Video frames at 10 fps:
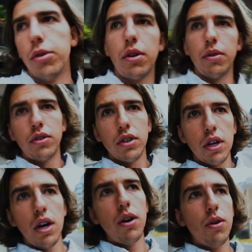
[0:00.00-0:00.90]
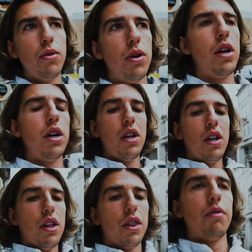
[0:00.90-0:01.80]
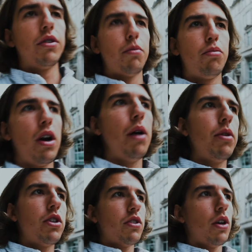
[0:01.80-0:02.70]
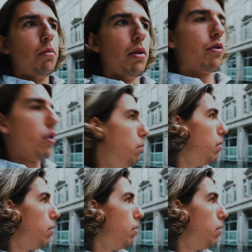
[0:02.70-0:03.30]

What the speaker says: was going to go. There is a prep which is open, I've gone